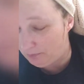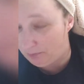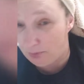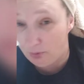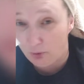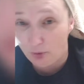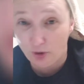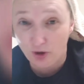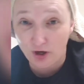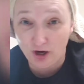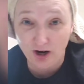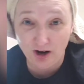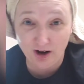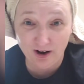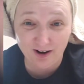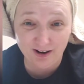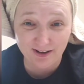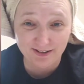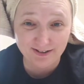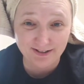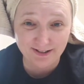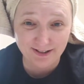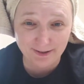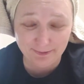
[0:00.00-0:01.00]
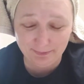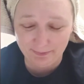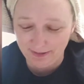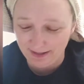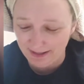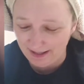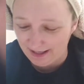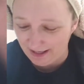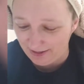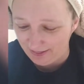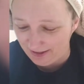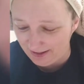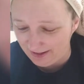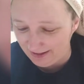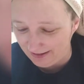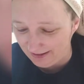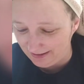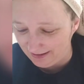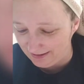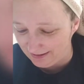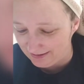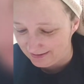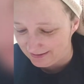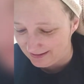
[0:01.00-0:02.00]
more awesome that I think
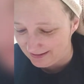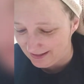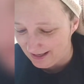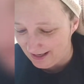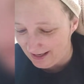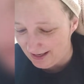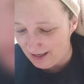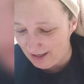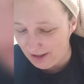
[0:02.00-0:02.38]
it is.